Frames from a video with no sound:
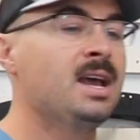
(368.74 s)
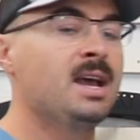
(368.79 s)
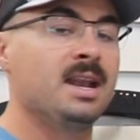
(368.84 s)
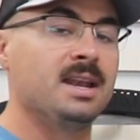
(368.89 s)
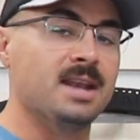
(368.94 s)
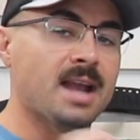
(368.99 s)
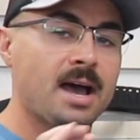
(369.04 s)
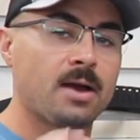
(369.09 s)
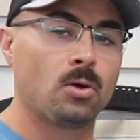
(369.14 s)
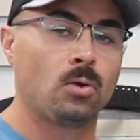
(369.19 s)

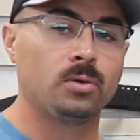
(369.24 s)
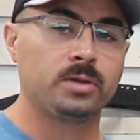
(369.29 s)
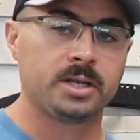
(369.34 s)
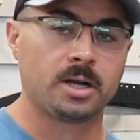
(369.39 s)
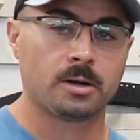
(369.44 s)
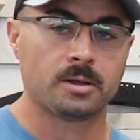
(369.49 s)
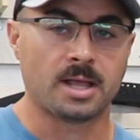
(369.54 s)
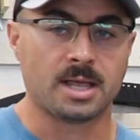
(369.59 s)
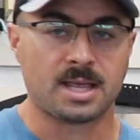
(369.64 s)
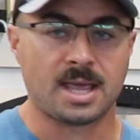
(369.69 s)
Not only
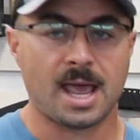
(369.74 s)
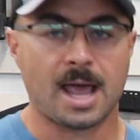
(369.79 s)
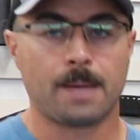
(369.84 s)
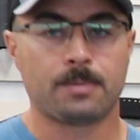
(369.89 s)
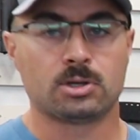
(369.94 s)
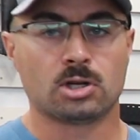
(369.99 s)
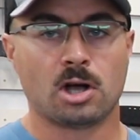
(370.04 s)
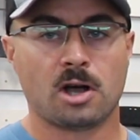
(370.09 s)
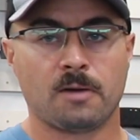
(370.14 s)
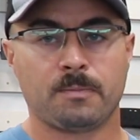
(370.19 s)
are they
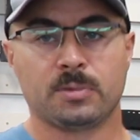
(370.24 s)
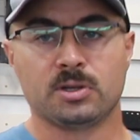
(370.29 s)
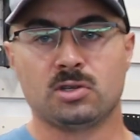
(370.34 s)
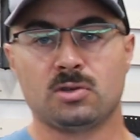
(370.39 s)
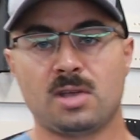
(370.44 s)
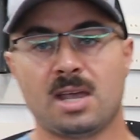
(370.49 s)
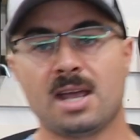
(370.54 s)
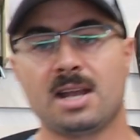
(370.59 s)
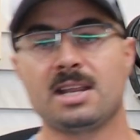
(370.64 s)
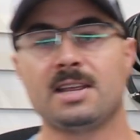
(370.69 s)
capped off, but you
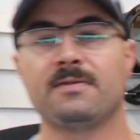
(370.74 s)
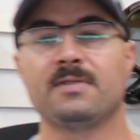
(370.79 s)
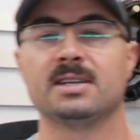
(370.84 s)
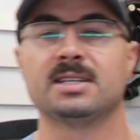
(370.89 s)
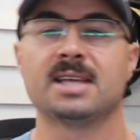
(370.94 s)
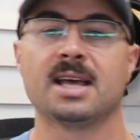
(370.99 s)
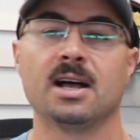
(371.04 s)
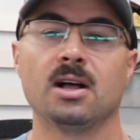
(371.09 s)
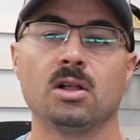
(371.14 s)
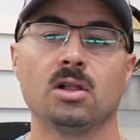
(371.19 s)
can't even
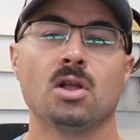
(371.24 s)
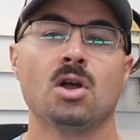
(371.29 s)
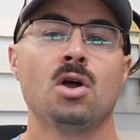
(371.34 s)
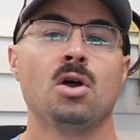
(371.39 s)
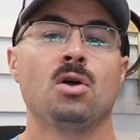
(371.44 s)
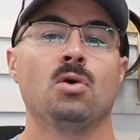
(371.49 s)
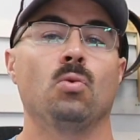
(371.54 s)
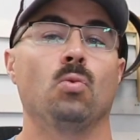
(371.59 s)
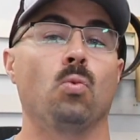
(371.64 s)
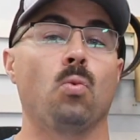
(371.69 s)
tell
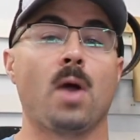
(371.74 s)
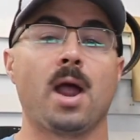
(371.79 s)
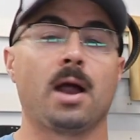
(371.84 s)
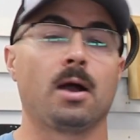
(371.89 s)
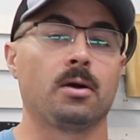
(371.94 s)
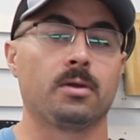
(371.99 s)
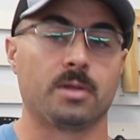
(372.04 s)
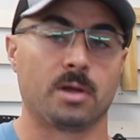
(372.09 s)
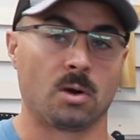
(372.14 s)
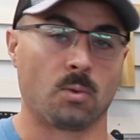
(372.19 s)

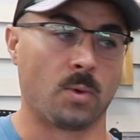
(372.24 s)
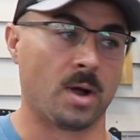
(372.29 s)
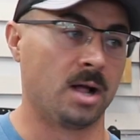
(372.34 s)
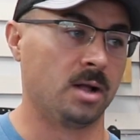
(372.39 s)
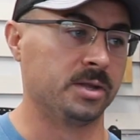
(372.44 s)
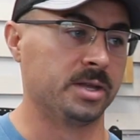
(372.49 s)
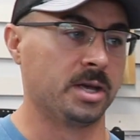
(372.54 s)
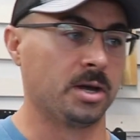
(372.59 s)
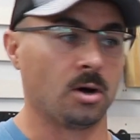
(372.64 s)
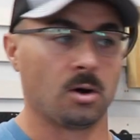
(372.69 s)
where they're
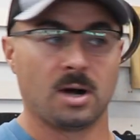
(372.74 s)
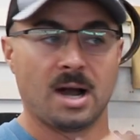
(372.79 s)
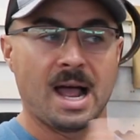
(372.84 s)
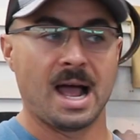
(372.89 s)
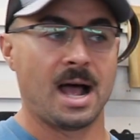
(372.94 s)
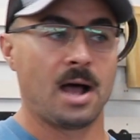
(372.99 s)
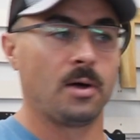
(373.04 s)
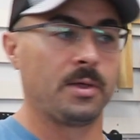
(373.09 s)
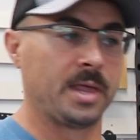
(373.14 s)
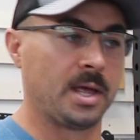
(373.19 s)
welded or
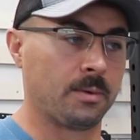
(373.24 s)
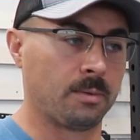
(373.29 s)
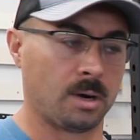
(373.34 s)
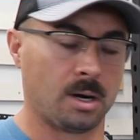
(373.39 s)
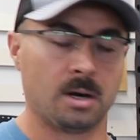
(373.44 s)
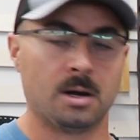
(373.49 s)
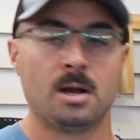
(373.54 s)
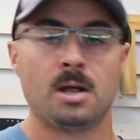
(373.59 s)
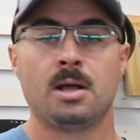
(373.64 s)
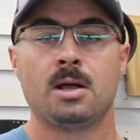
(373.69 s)
how they
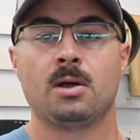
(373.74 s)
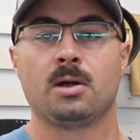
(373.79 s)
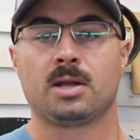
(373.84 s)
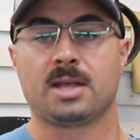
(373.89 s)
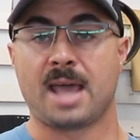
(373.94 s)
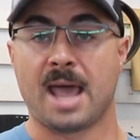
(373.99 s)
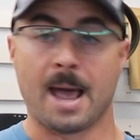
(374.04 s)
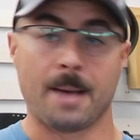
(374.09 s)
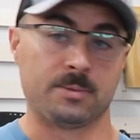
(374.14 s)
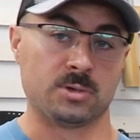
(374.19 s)
were
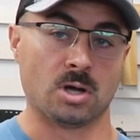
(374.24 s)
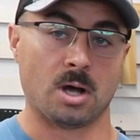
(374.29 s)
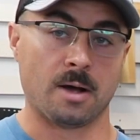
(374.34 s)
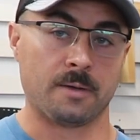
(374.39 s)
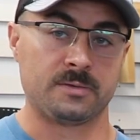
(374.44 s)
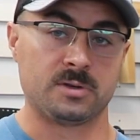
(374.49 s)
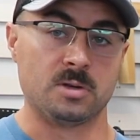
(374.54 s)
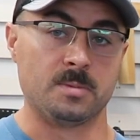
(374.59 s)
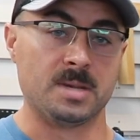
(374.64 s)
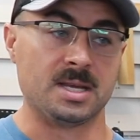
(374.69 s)
capped
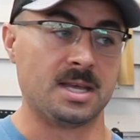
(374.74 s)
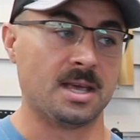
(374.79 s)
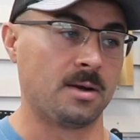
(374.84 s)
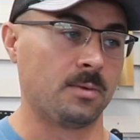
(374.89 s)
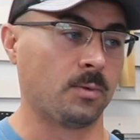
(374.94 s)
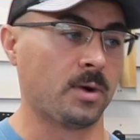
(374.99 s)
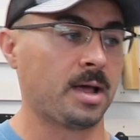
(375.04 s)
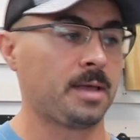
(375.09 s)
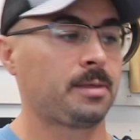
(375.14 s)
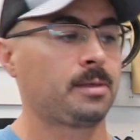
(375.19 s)
off to
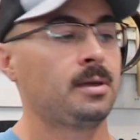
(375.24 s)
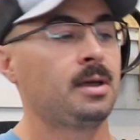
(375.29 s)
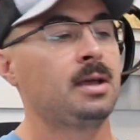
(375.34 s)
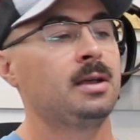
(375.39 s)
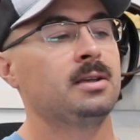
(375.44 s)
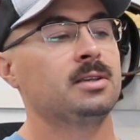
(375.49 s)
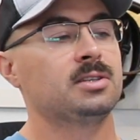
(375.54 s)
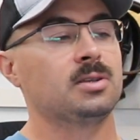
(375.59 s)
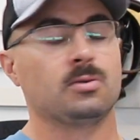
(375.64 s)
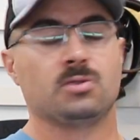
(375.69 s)
begin with.
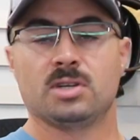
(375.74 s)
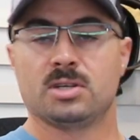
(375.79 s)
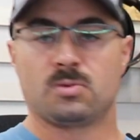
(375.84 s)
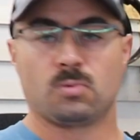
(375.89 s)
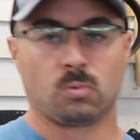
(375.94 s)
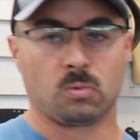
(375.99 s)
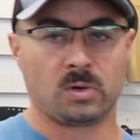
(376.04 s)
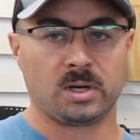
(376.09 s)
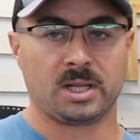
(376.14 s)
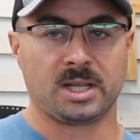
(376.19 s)
So just
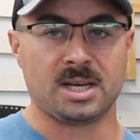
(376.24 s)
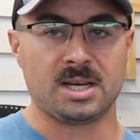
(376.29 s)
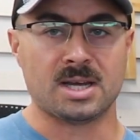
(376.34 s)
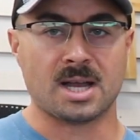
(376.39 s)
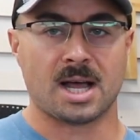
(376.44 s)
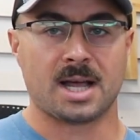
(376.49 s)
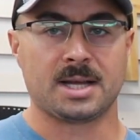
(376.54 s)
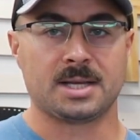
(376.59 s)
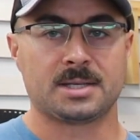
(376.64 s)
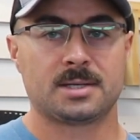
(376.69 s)
really
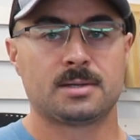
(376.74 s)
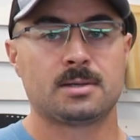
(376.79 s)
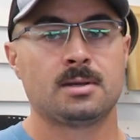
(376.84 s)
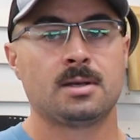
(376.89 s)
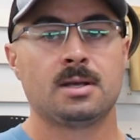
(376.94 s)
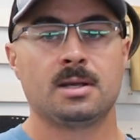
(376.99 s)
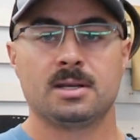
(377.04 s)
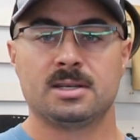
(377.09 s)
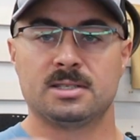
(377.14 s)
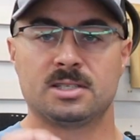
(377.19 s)

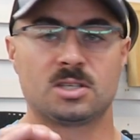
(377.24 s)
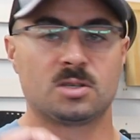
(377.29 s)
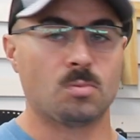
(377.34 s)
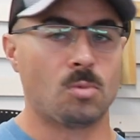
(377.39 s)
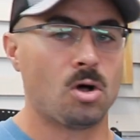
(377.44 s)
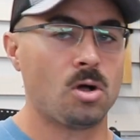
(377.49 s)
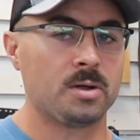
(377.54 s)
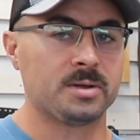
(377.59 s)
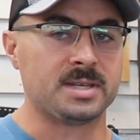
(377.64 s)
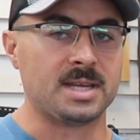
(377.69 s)
nice,
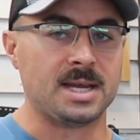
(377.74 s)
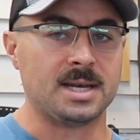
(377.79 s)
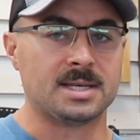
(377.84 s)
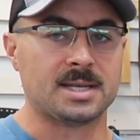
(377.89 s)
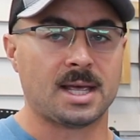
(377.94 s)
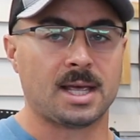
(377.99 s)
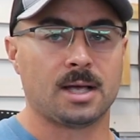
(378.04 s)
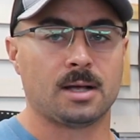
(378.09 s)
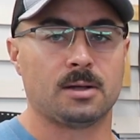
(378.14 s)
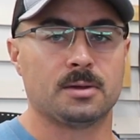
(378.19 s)
small
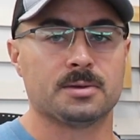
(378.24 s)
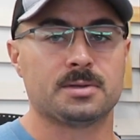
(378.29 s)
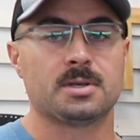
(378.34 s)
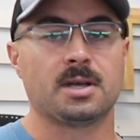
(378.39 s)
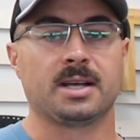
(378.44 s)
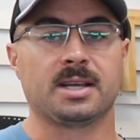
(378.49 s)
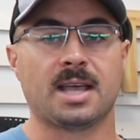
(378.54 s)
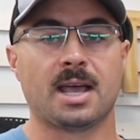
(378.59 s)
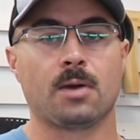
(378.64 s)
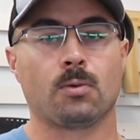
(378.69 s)
details.
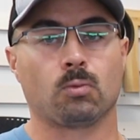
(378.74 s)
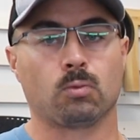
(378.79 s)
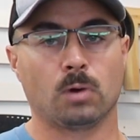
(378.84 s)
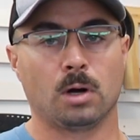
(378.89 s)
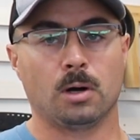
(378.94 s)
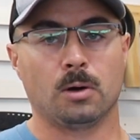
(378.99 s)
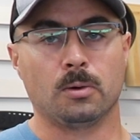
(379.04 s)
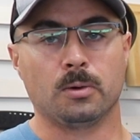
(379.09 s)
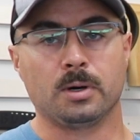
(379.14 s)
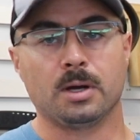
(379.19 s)
Again,
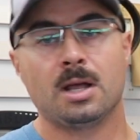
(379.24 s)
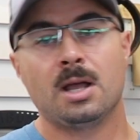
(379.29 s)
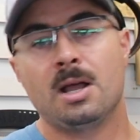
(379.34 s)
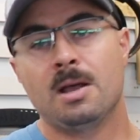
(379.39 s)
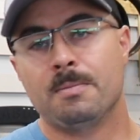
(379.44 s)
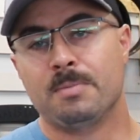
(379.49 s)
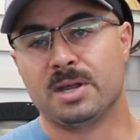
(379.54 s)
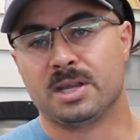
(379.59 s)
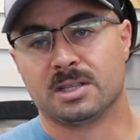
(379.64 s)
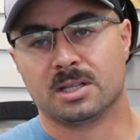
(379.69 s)
Rogue
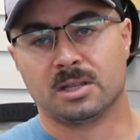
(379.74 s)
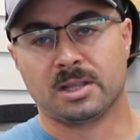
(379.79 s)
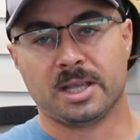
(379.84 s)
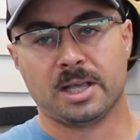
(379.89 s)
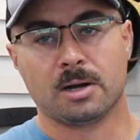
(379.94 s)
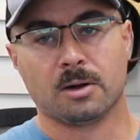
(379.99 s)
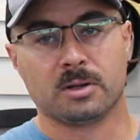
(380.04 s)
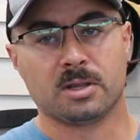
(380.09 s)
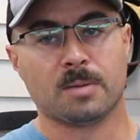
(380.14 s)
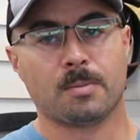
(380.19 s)
being the
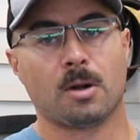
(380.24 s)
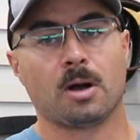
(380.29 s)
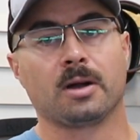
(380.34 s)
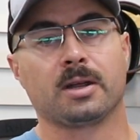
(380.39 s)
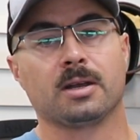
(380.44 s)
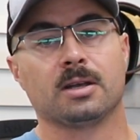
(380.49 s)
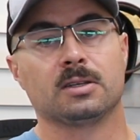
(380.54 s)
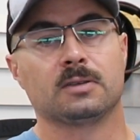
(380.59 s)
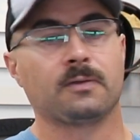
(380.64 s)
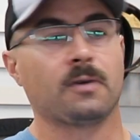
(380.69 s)
leader in the
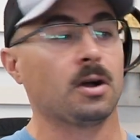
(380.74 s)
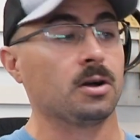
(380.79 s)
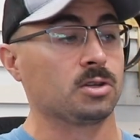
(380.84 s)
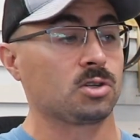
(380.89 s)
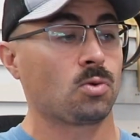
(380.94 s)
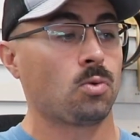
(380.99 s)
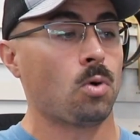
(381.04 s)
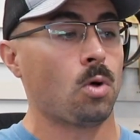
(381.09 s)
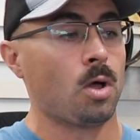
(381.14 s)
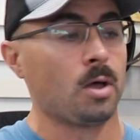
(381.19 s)
market as far as
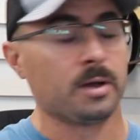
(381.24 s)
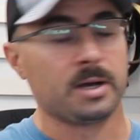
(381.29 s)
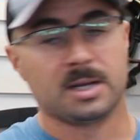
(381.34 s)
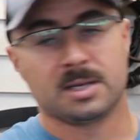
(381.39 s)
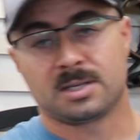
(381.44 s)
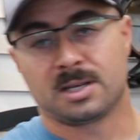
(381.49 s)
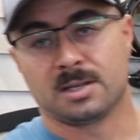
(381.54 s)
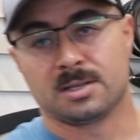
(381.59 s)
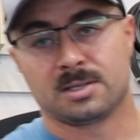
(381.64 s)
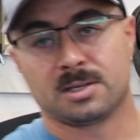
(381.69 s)
quality
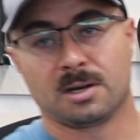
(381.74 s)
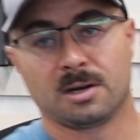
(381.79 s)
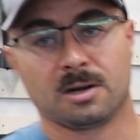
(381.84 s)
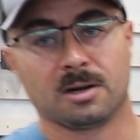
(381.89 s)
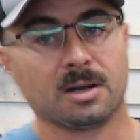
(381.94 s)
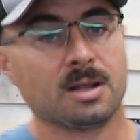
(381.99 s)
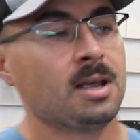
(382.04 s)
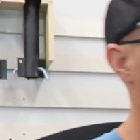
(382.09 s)
is concerned,